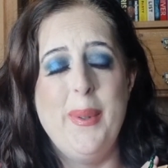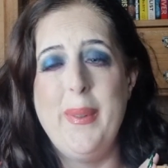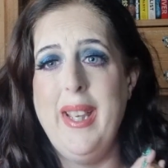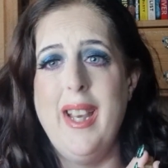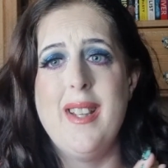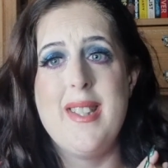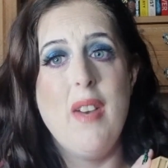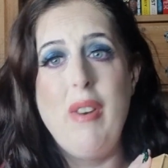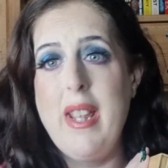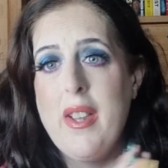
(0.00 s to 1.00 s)
So
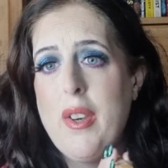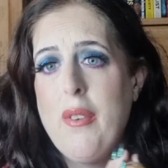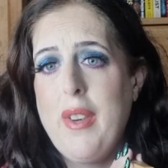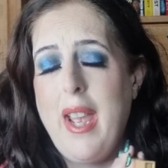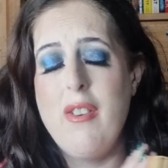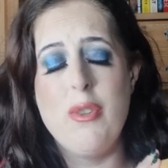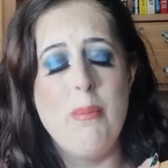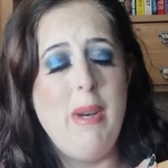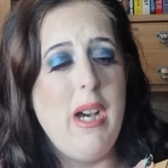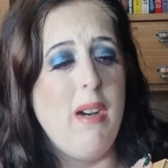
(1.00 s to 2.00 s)
yeah, definitely hit the
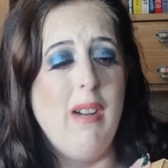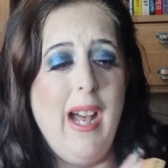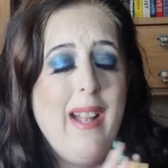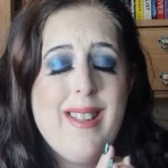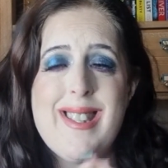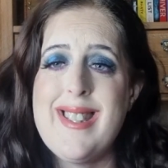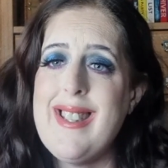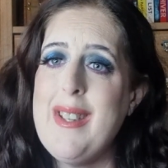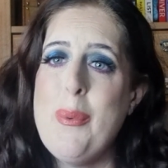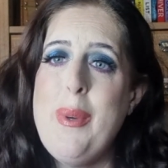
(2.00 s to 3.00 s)
notification bell,
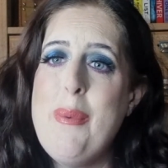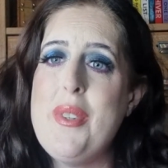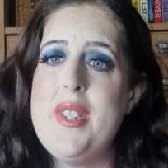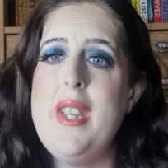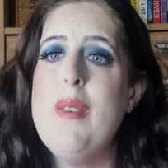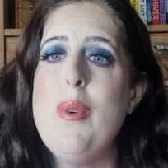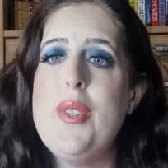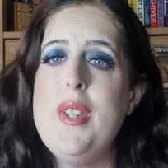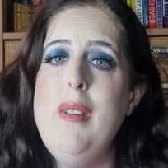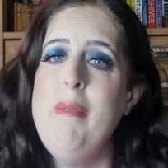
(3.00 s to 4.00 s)
and we will
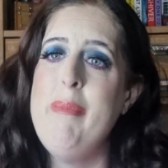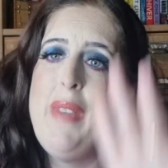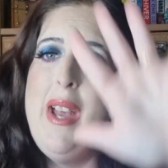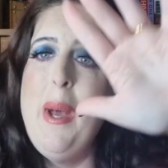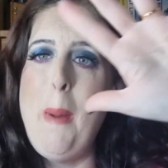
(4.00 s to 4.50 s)
see you all soon.